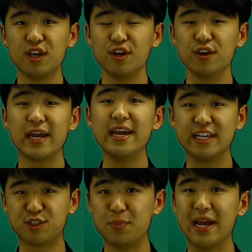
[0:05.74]
Okay,
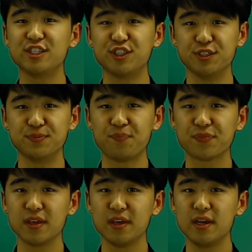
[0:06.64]
expansion.
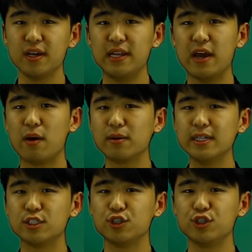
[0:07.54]
Now, I'm going to
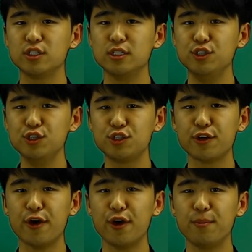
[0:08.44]
introduce a new
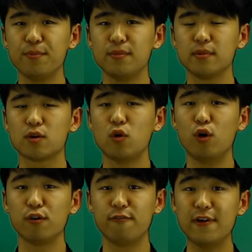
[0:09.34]
term
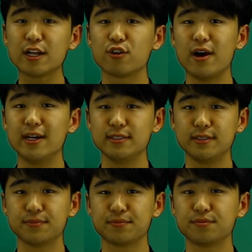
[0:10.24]
called factorizing.
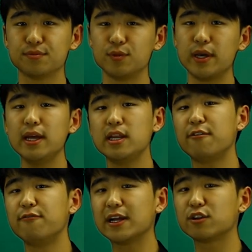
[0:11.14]
Okay, now
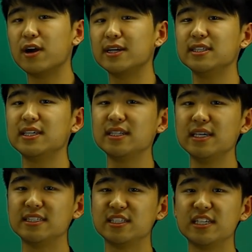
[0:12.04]
factorizing
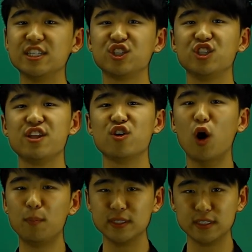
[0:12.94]
is essentially the
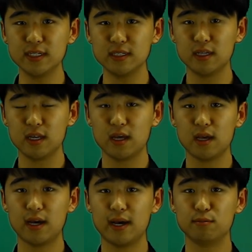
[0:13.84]
opposite
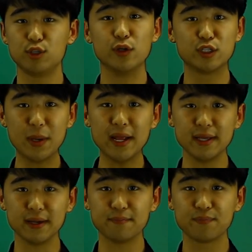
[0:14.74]
um, to expanding.